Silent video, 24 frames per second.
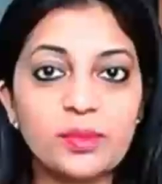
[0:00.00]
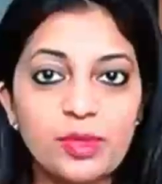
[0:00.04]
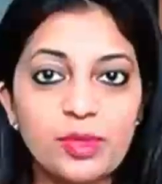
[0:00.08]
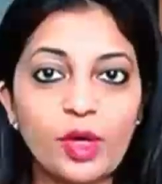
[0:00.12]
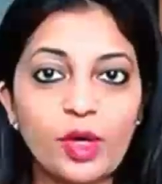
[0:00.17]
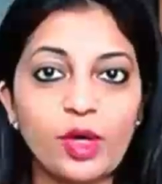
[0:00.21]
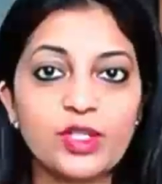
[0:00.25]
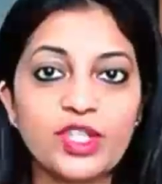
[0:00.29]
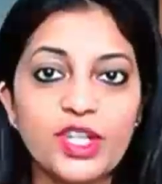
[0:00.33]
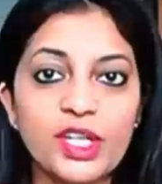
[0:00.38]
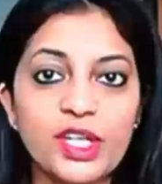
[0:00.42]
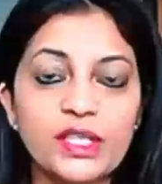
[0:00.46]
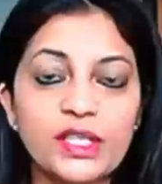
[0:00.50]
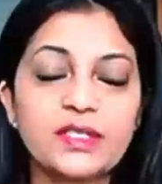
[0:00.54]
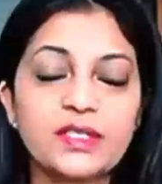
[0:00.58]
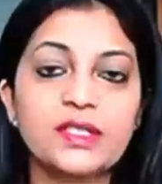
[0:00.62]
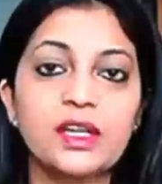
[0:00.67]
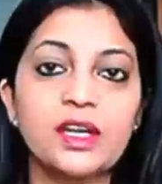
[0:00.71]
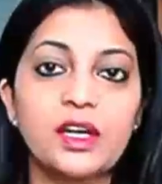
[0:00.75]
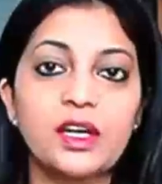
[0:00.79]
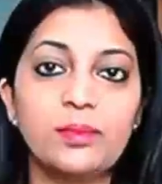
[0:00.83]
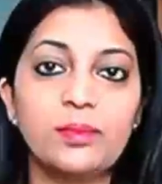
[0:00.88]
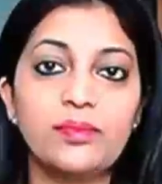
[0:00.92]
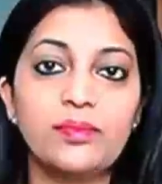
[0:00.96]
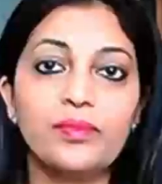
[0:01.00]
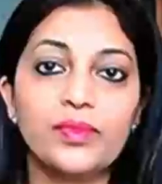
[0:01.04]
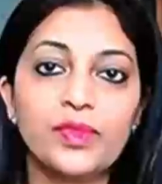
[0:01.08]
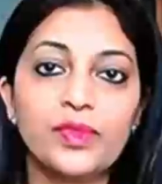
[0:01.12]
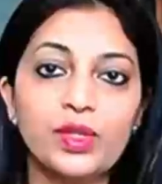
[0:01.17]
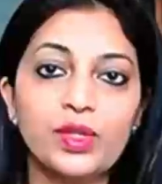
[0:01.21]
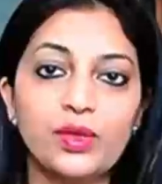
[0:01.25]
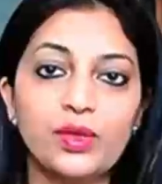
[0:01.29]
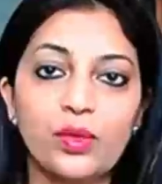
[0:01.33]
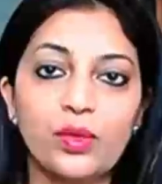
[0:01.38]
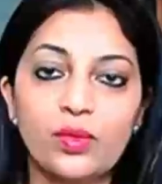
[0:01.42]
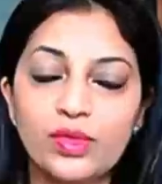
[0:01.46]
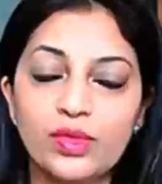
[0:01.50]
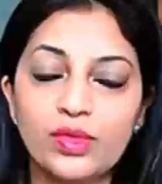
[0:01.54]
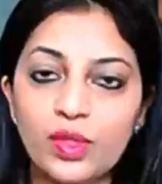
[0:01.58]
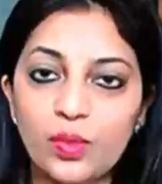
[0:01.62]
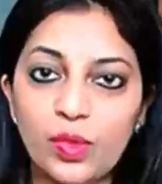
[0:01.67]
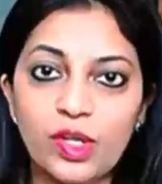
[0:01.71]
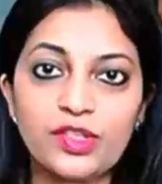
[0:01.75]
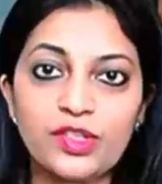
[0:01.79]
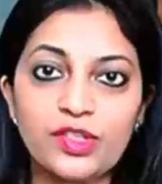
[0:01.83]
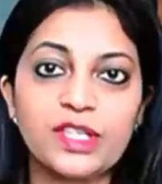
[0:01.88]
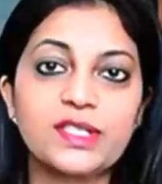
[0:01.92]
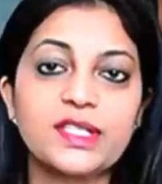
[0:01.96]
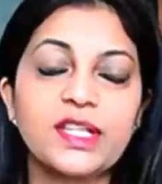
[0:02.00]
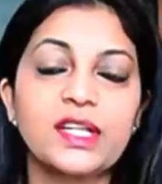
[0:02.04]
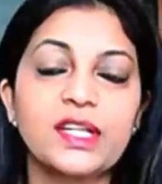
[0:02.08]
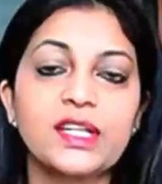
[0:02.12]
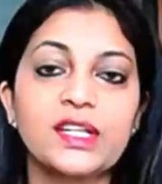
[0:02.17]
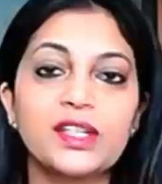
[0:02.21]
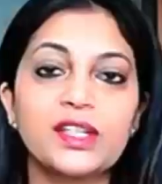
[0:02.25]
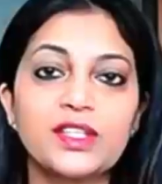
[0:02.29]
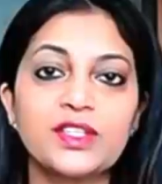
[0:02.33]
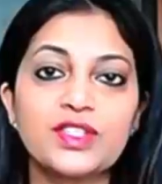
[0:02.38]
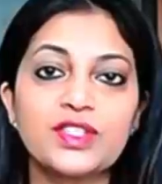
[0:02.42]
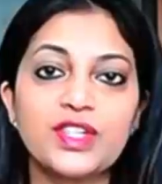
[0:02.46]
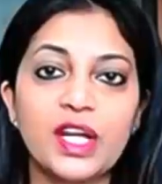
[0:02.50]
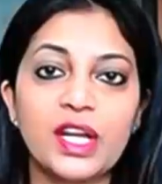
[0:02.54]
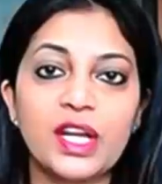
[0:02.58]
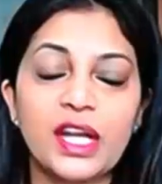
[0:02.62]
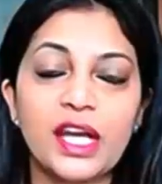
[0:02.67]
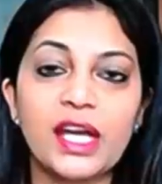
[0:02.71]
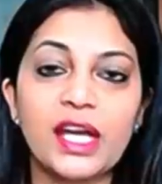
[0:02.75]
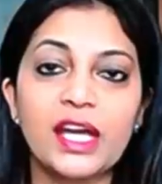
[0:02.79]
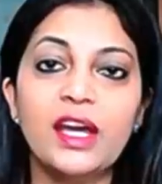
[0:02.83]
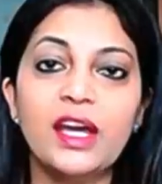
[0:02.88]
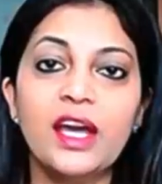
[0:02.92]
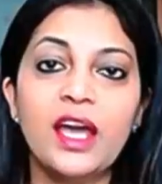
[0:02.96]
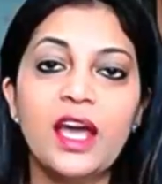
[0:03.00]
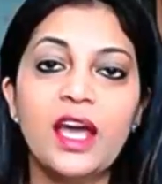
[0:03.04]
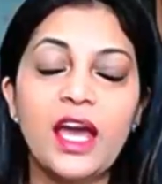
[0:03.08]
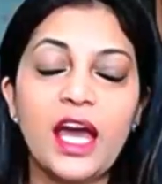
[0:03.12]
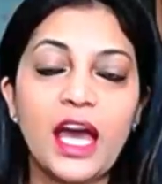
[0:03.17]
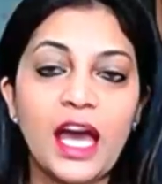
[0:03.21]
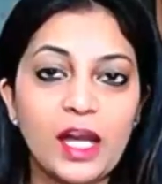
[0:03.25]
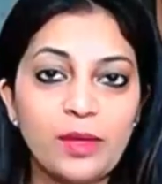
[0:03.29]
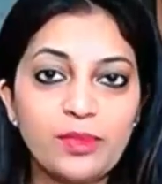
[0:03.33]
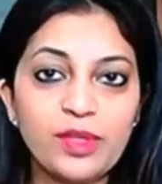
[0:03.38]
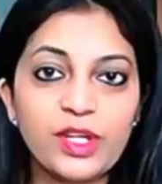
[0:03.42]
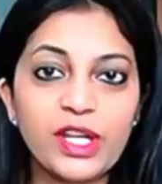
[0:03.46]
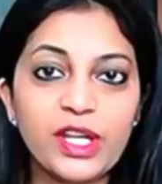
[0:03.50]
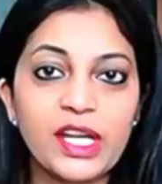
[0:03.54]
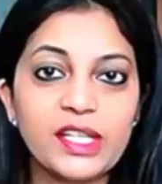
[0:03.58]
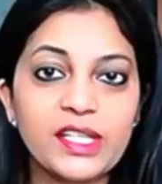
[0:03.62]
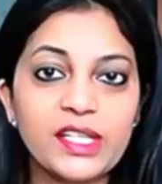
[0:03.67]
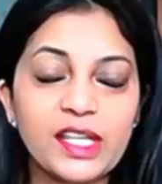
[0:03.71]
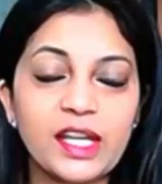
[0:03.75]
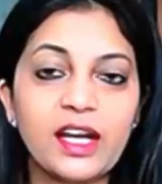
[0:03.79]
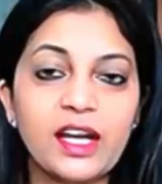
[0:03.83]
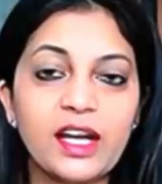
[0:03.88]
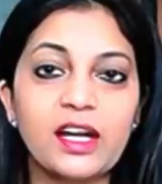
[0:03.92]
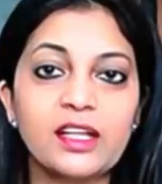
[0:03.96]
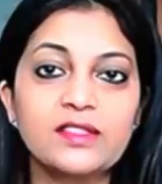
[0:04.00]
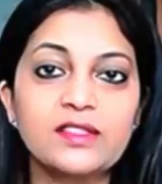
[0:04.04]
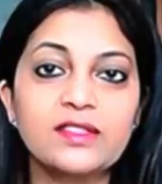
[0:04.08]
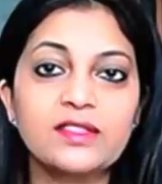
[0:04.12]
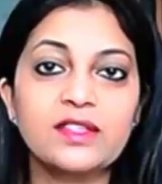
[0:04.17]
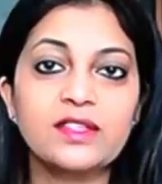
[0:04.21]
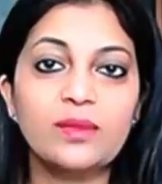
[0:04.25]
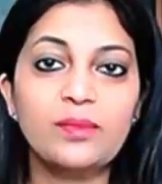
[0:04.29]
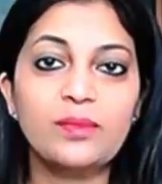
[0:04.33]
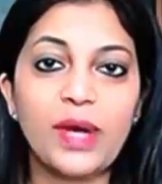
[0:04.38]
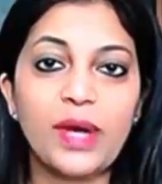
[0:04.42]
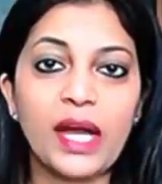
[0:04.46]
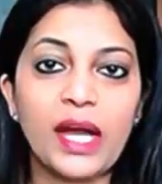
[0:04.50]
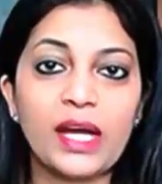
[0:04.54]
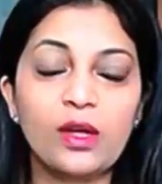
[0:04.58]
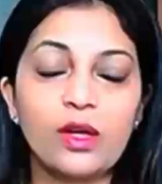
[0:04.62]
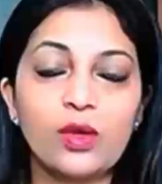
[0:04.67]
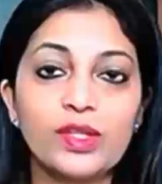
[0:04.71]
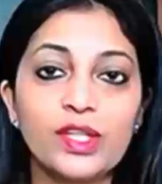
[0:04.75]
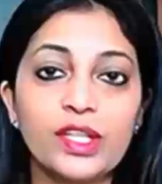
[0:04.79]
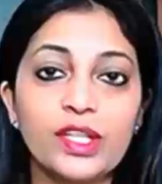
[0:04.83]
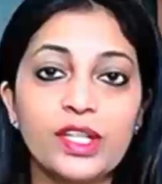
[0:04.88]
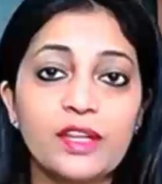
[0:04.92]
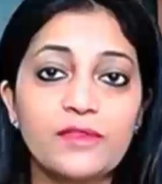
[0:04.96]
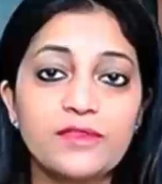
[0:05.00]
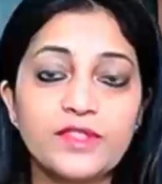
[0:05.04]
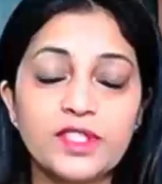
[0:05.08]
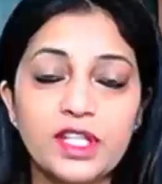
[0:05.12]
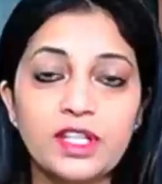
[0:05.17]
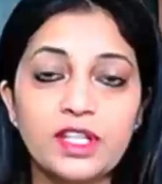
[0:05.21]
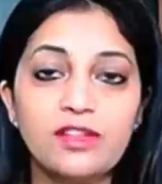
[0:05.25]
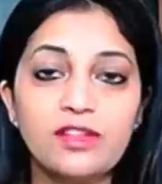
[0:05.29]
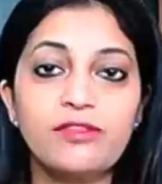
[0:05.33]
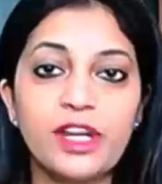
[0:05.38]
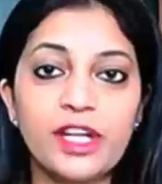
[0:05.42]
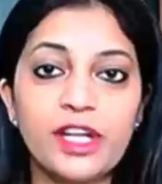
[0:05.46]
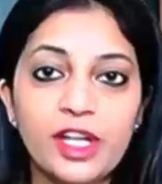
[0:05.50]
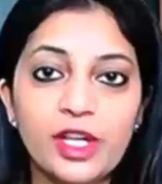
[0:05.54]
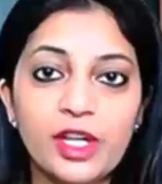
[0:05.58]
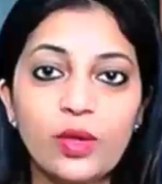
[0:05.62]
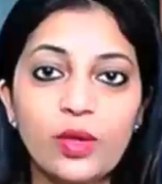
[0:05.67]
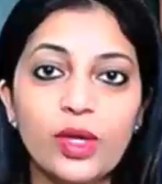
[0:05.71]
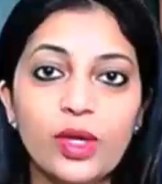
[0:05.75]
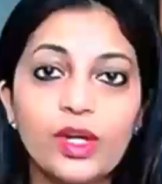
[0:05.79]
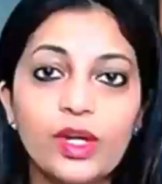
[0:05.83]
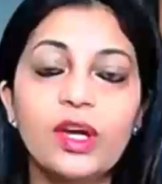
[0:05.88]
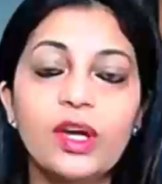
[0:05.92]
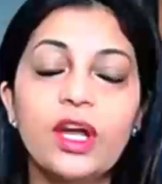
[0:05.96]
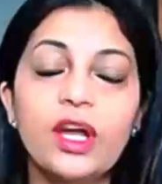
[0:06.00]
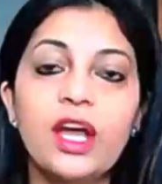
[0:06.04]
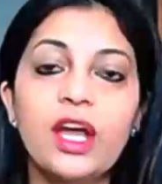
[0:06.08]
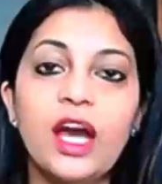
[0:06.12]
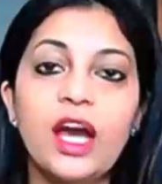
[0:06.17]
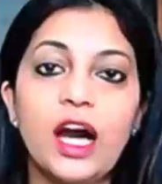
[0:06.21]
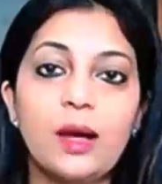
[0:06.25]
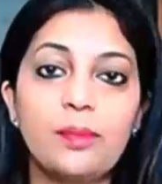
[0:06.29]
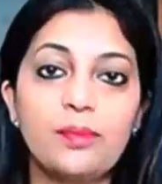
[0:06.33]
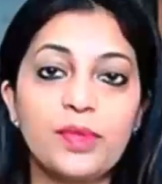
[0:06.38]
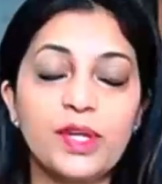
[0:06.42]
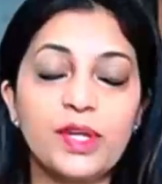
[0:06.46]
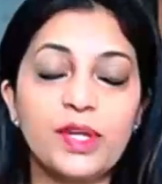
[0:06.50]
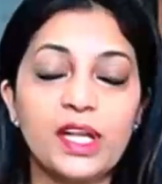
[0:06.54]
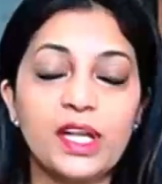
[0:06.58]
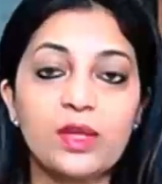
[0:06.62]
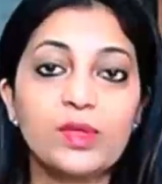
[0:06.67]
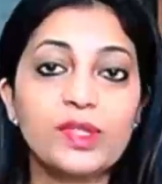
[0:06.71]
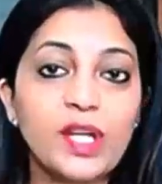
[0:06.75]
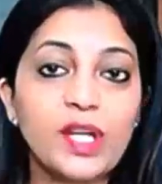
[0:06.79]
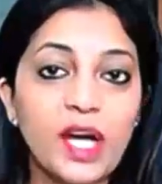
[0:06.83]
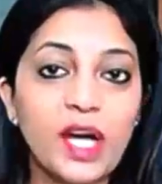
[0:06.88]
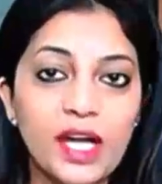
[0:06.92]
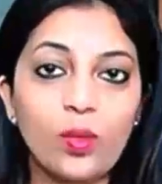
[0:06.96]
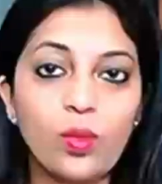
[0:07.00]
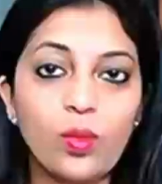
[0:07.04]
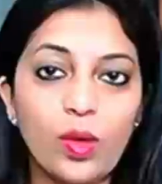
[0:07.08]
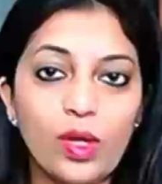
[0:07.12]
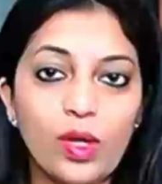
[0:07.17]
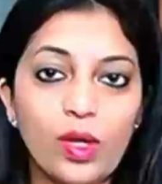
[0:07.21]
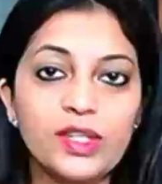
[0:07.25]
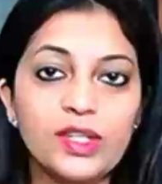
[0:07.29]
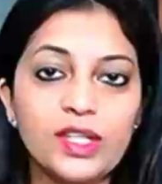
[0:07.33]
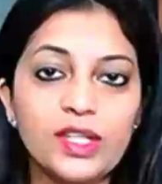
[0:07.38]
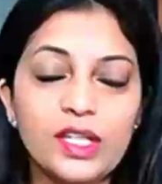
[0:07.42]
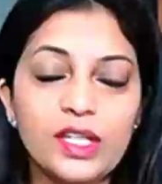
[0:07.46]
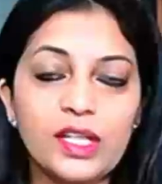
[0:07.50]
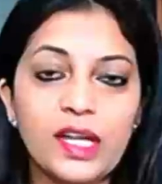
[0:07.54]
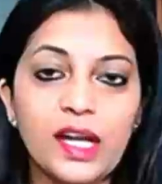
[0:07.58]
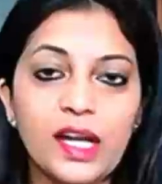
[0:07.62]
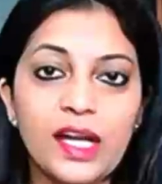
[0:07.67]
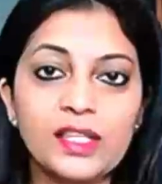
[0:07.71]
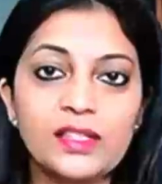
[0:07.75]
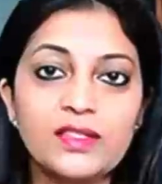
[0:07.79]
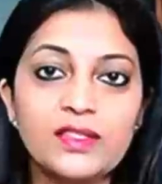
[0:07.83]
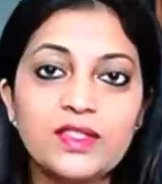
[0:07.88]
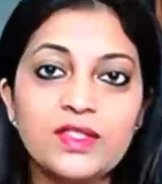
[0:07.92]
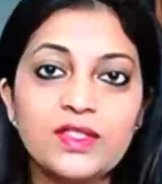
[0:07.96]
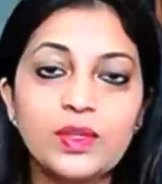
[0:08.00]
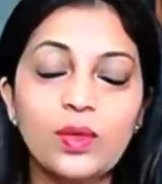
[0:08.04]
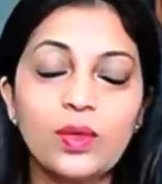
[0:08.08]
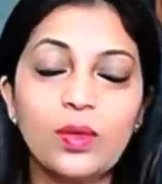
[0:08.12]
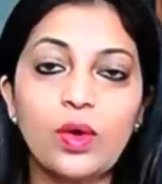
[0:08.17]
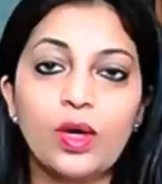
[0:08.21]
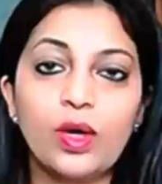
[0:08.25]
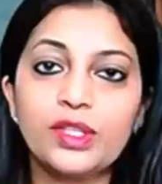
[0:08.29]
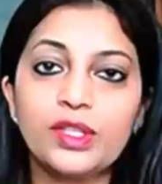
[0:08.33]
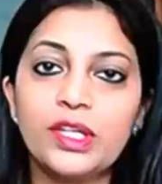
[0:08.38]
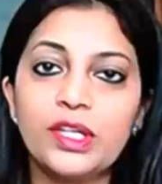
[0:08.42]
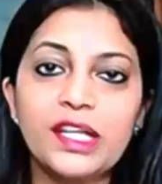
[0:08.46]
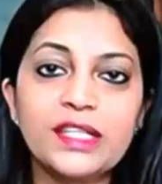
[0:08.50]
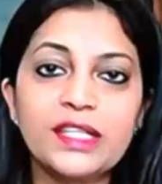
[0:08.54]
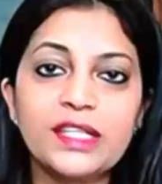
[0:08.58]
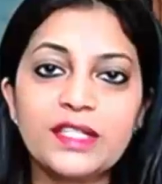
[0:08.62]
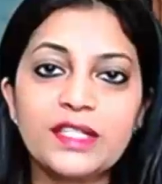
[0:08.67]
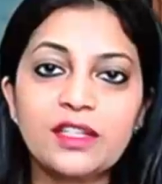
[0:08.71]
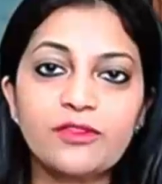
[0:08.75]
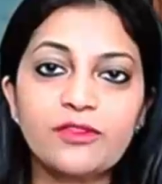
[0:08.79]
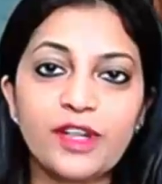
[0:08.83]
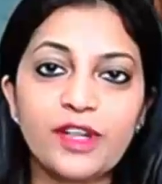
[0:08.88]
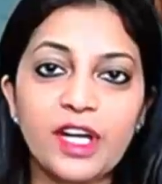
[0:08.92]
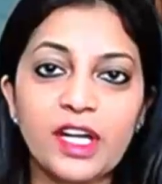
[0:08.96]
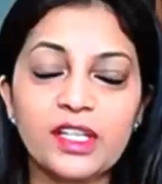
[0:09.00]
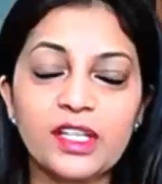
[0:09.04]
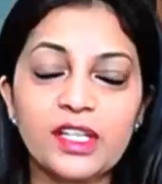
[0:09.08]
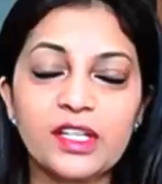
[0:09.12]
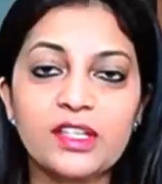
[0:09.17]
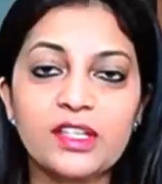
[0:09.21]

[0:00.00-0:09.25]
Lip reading: projects, the World Trade Center in Chennai and Brigade Tech Gardens in Bangalore, that have seen very good uptake with high quality clients. So on the leasing front,